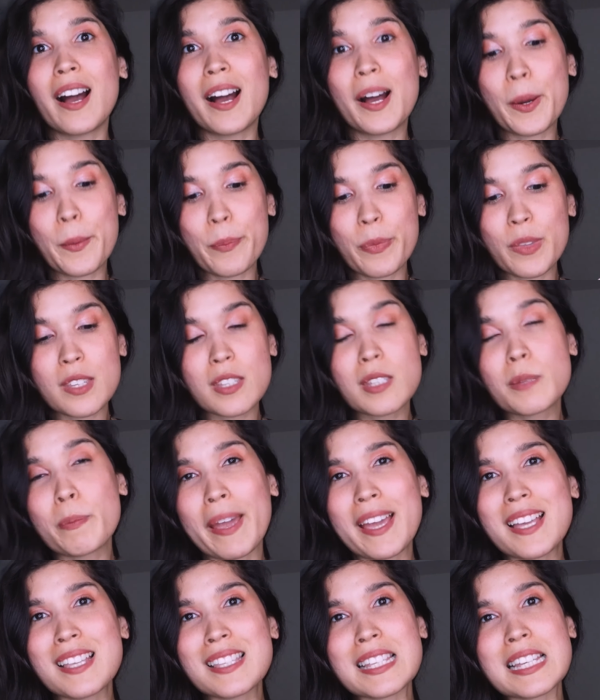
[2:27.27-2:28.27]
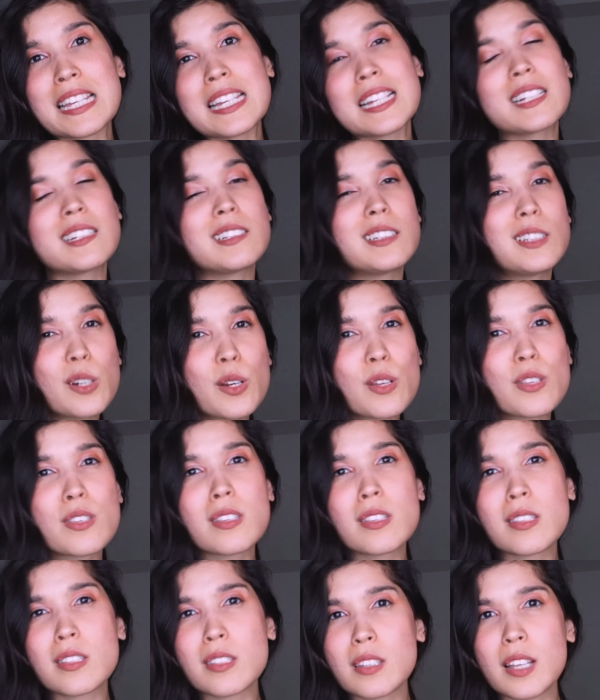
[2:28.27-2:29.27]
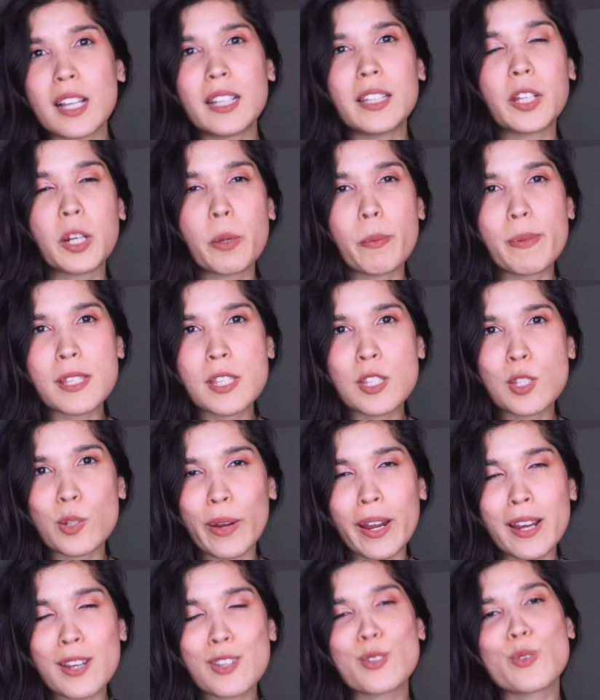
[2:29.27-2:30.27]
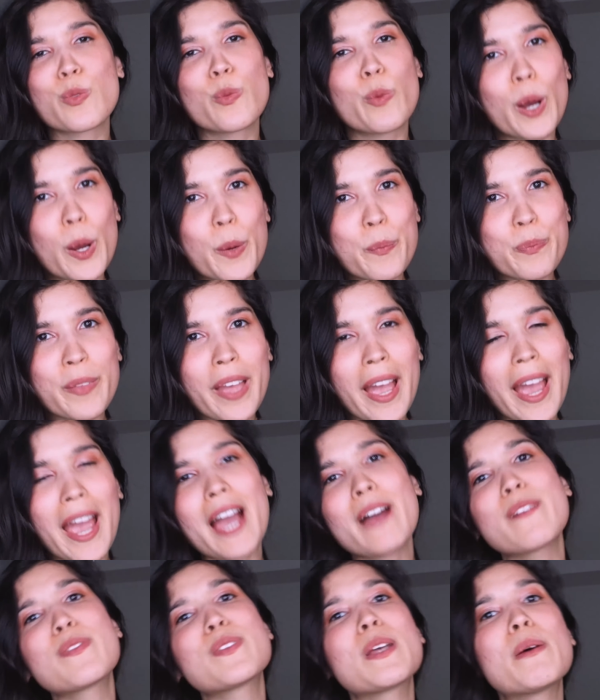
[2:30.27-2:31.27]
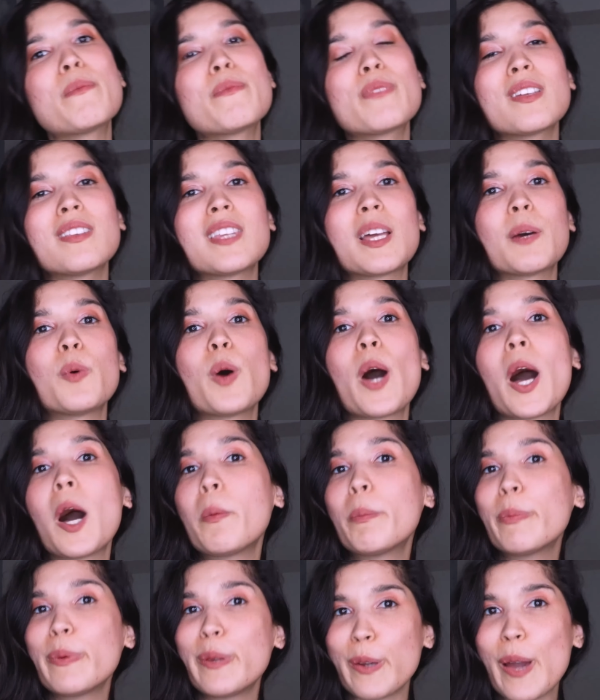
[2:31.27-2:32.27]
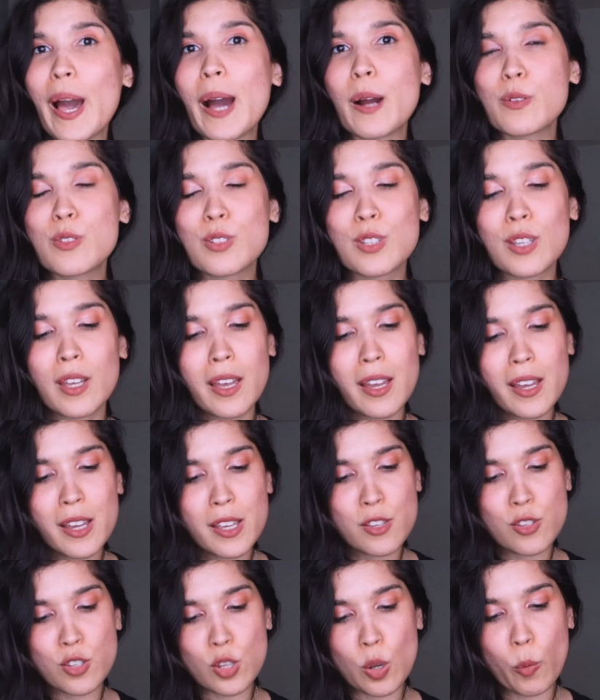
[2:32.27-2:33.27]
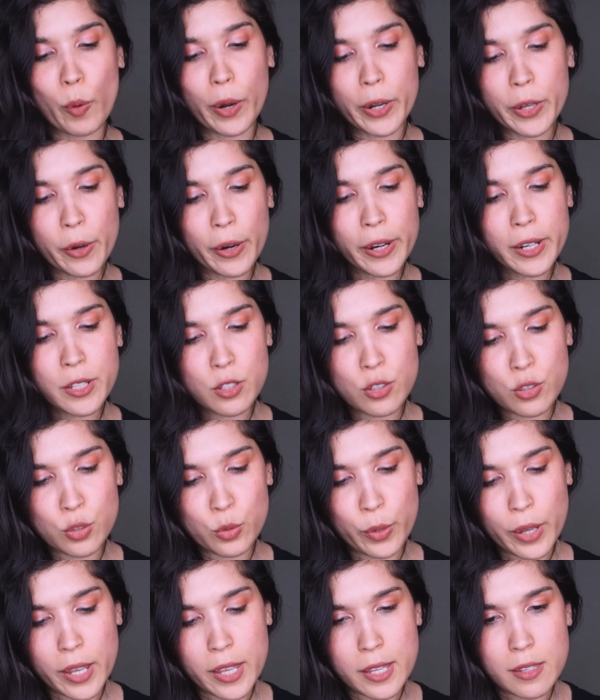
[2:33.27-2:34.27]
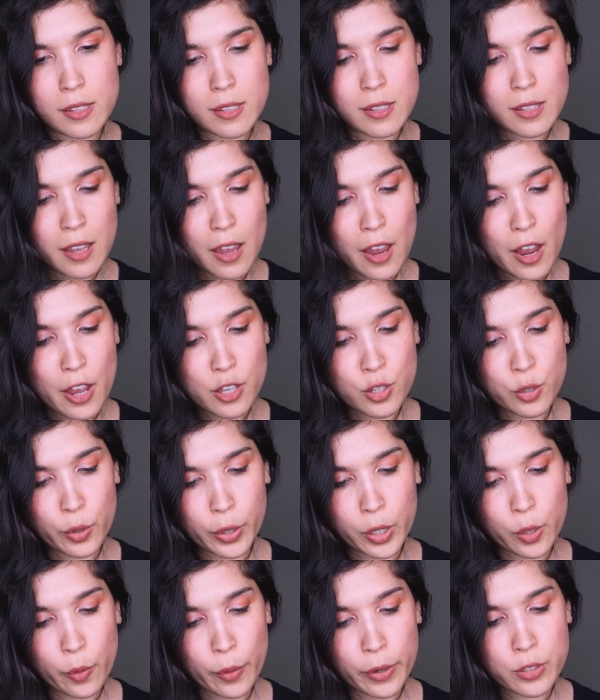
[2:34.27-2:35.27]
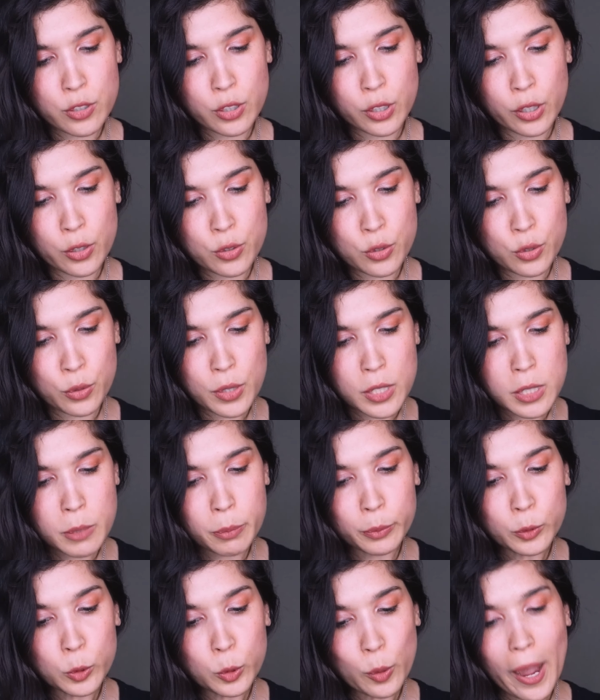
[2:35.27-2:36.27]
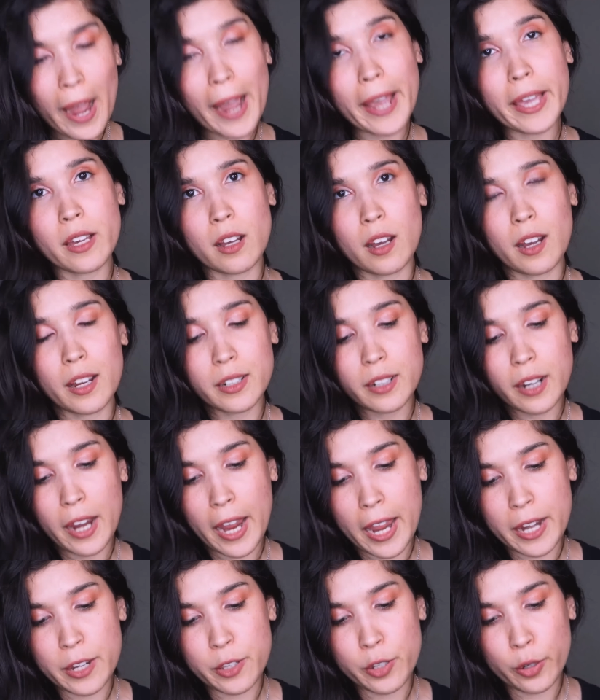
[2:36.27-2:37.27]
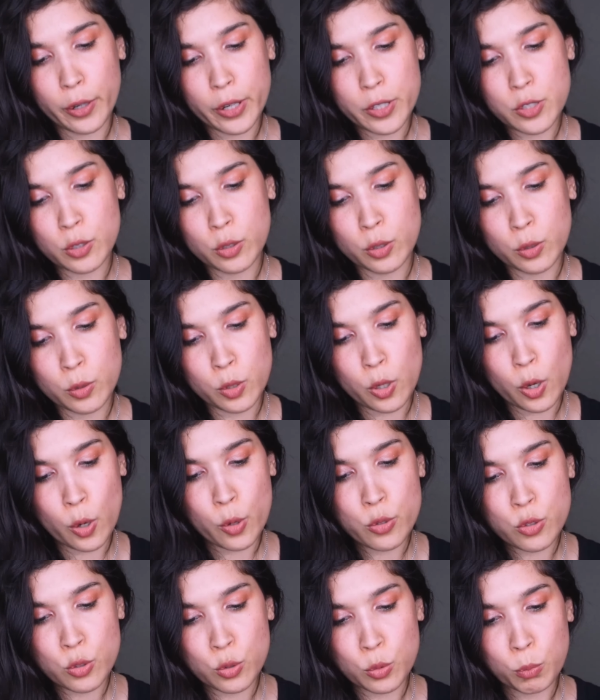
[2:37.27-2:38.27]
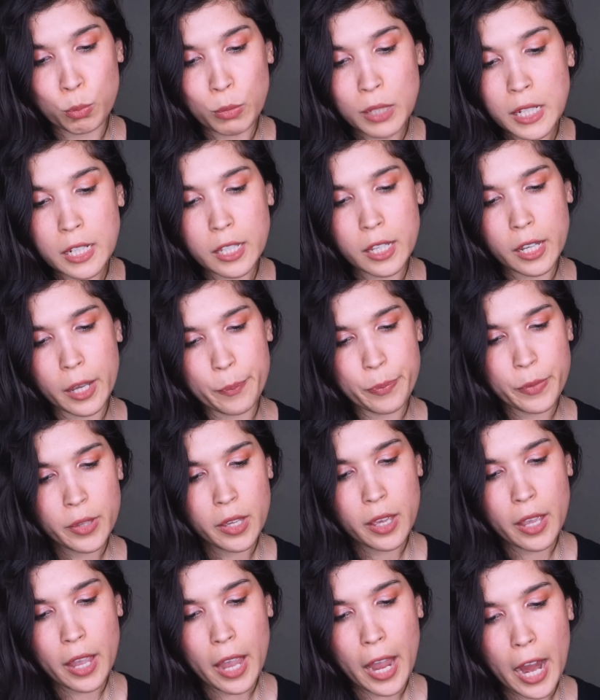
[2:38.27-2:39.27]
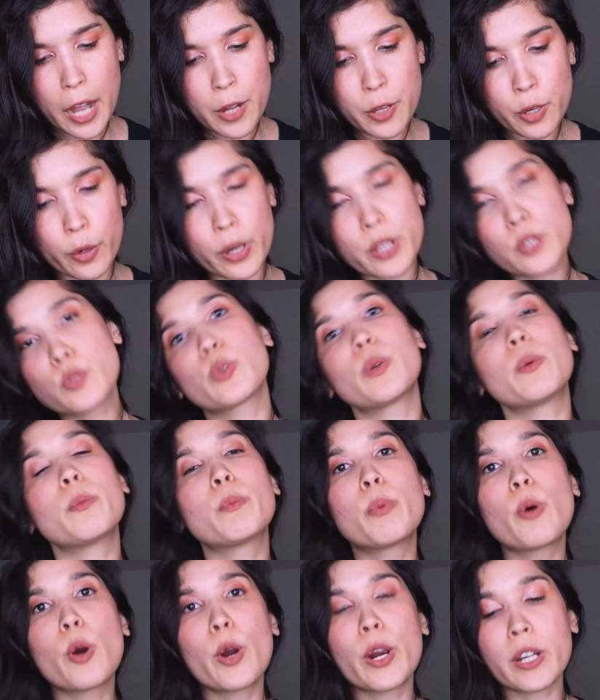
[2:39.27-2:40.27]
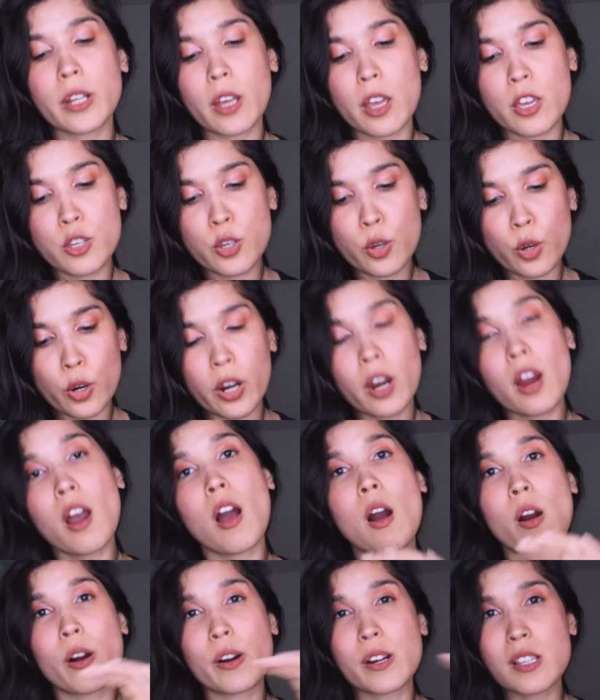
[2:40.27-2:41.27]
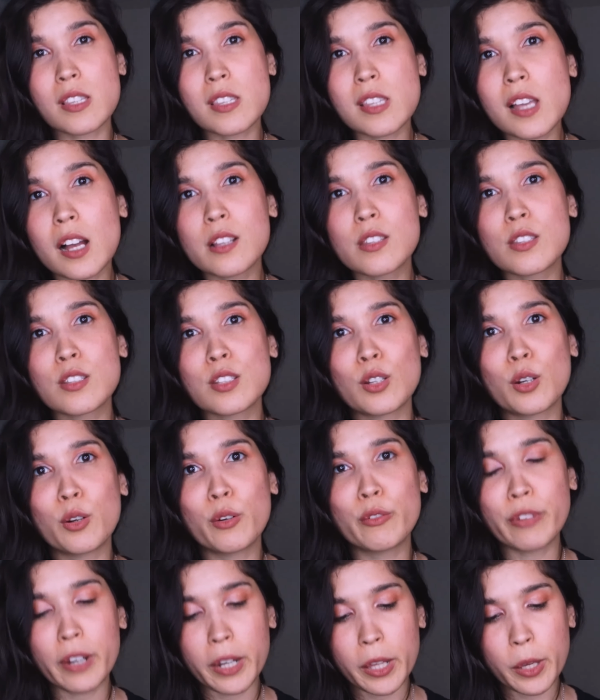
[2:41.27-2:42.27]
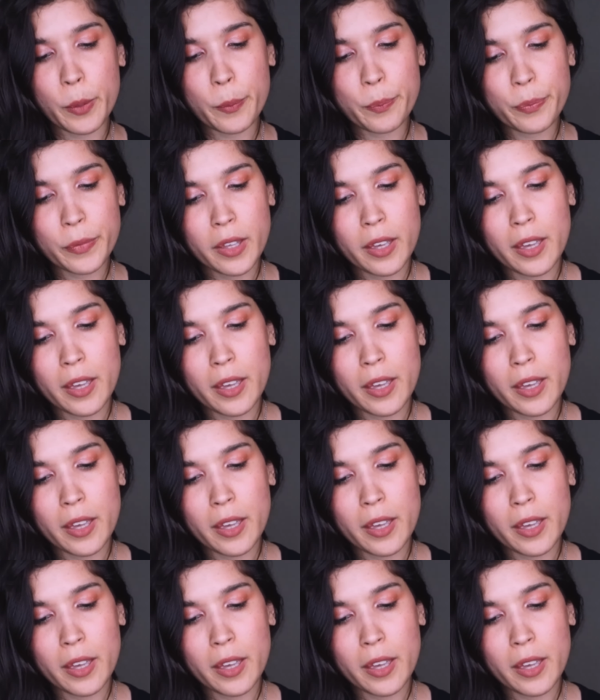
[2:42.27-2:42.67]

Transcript: um, space, it looks a little bit strange. Well, I have something that will help you out. So, what you're going to do is you're going to go to this blue icon and you're going to go to media and you're going to import your horizontal video.